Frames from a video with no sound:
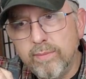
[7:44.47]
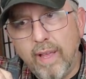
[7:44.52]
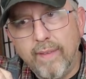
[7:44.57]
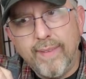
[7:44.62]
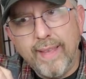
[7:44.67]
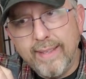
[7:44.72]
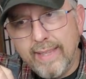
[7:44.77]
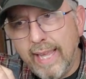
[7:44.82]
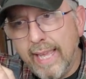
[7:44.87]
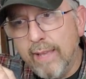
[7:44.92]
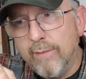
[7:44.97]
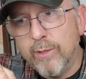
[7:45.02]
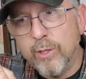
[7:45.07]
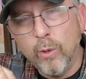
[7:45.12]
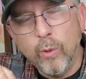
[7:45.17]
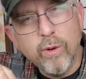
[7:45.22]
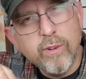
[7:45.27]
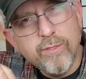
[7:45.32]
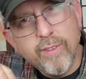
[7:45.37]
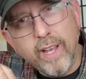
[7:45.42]
think they have a
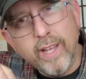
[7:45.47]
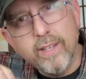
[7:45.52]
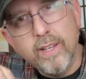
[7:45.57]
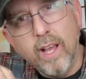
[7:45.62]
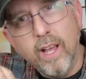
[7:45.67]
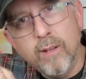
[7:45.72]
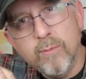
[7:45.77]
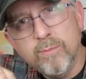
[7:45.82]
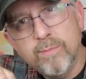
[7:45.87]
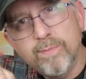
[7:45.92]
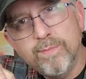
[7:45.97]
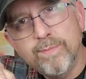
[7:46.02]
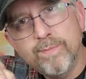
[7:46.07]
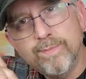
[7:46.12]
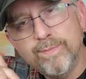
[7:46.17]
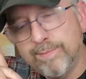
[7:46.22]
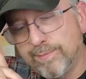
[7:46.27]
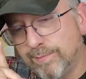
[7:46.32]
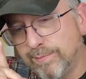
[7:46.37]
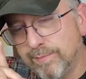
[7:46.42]
Torify top,
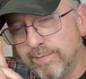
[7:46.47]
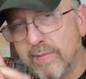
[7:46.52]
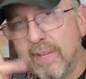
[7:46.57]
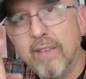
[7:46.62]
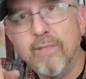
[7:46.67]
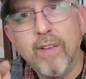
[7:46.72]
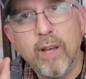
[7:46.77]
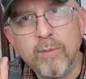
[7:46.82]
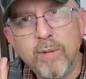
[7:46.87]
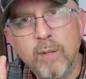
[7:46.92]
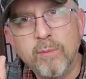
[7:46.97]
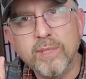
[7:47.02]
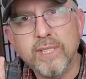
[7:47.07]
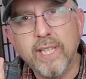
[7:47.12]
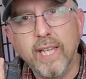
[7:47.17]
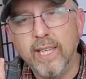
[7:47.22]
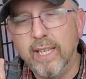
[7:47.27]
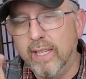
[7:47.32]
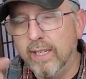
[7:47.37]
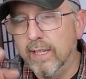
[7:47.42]
if I'm not
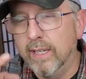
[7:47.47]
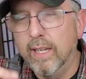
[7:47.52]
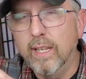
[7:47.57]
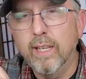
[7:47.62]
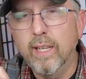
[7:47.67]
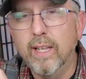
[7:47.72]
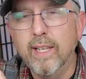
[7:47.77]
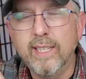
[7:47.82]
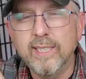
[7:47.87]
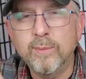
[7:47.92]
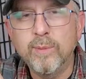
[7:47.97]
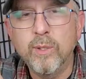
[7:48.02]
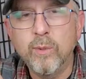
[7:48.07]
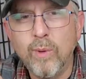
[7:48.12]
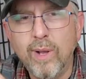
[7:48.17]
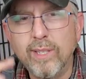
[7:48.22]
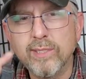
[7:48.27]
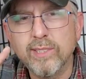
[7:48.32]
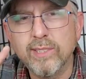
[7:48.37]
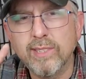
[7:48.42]
mistaken. It's been a
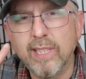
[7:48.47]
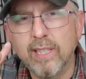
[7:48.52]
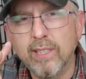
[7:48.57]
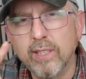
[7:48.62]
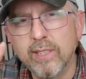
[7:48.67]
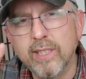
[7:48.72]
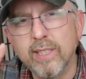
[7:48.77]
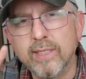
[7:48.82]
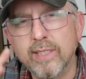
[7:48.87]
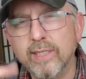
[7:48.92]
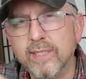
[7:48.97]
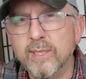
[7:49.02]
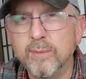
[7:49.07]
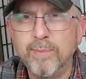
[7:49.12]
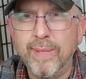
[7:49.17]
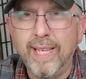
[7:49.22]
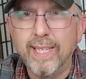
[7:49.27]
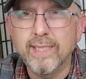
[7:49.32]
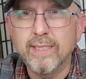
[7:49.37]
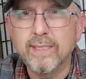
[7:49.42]
while since I looked at the
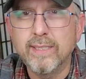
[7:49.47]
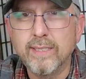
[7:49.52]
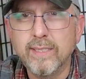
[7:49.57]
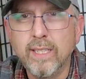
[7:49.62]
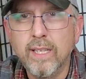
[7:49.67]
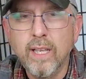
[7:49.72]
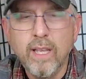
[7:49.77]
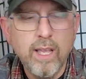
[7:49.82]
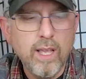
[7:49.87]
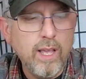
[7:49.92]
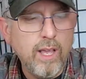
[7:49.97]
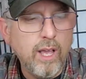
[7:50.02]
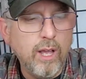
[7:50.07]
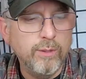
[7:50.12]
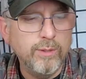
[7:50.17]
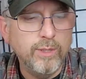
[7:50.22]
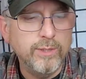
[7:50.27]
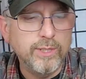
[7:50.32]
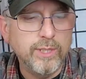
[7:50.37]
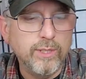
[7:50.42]
specs
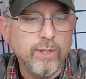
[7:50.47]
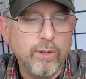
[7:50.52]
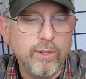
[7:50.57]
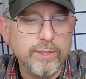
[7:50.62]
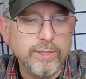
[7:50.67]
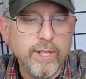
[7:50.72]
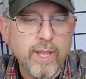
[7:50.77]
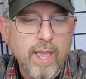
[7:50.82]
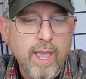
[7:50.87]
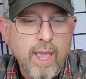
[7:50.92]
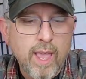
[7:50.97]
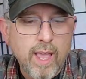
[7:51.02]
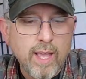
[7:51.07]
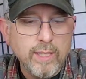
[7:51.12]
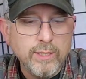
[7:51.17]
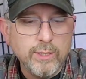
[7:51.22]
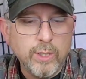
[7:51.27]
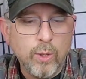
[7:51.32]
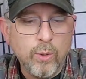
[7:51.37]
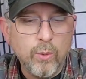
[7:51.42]
on those guitars.
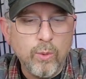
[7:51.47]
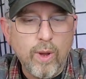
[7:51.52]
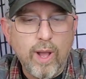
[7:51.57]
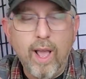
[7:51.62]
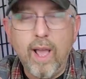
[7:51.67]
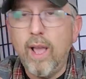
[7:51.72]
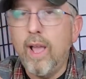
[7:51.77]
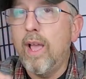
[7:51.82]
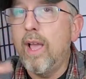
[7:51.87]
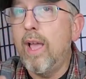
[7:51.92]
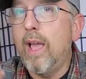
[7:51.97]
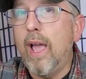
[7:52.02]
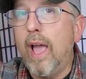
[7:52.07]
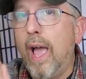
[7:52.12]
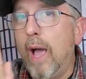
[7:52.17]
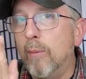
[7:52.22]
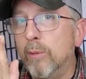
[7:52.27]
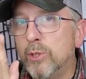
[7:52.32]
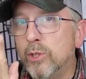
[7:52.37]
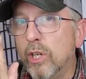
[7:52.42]
So
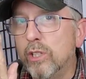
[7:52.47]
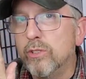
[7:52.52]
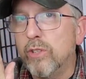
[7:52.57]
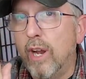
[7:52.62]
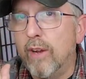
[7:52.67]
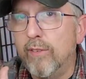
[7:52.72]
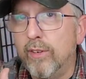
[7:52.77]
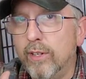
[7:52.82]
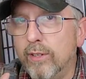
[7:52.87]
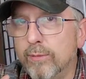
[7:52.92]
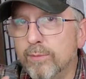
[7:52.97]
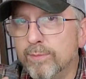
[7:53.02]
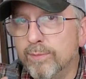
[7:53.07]
I'm a truck driver.